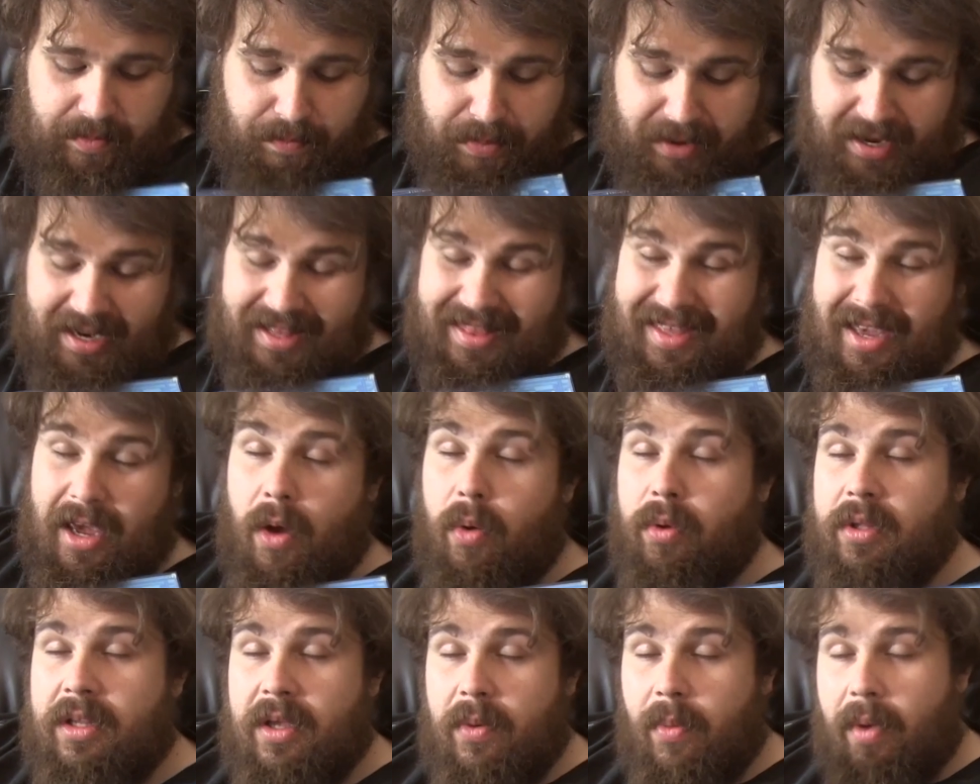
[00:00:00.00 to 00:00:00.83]
But the
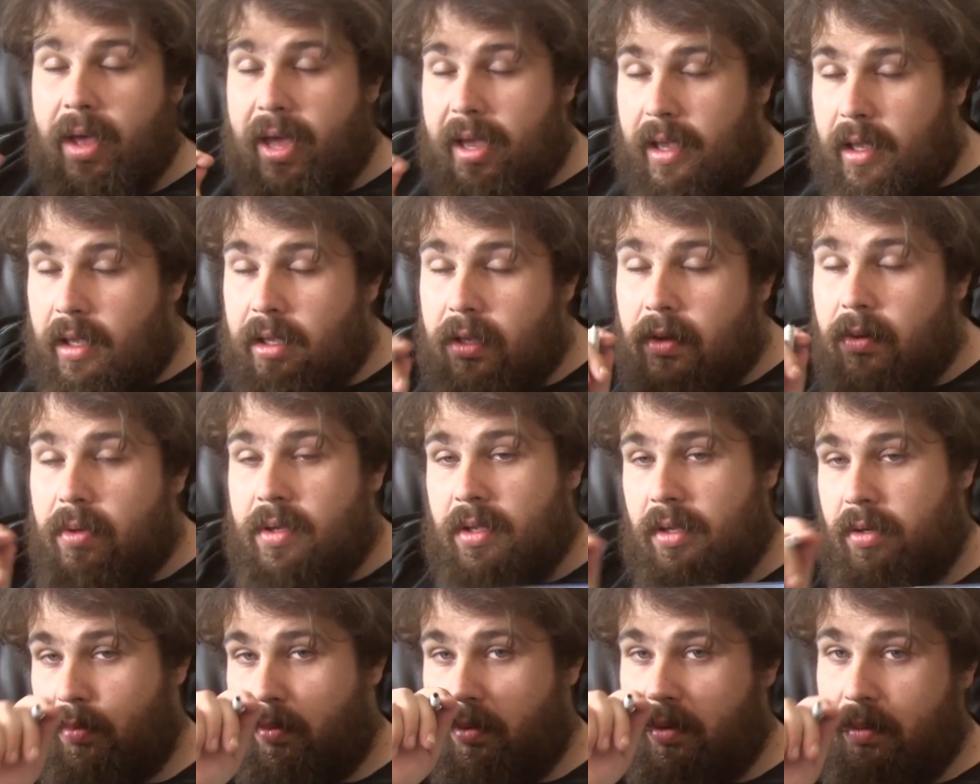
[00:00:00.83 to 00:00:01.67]
only way you
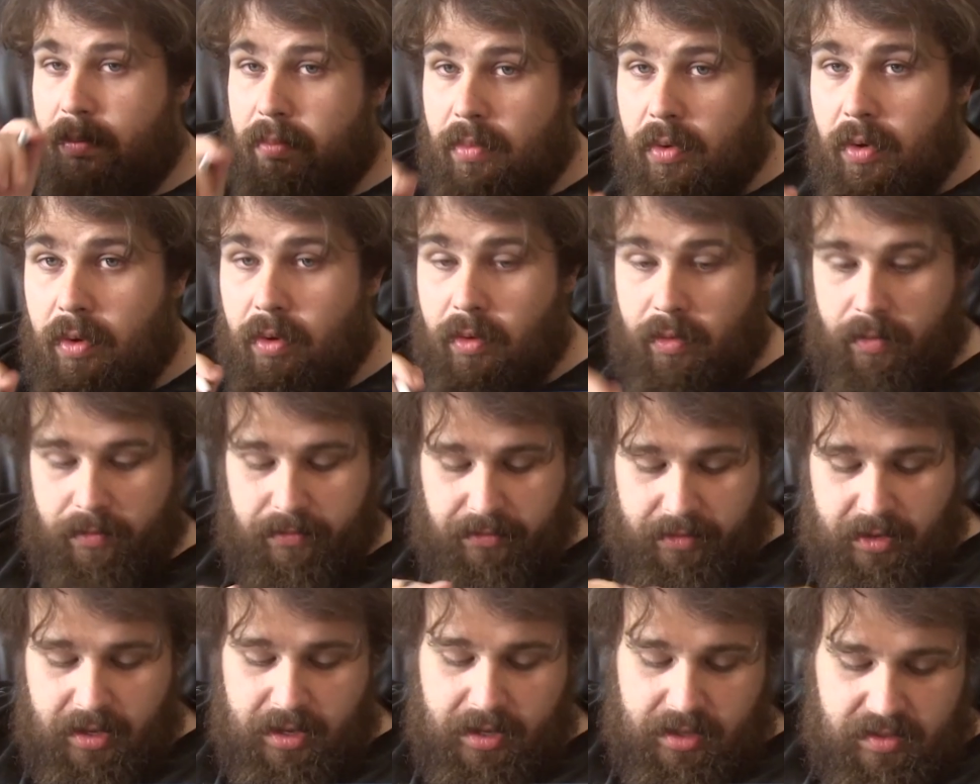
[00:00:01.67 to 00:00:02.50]
can remove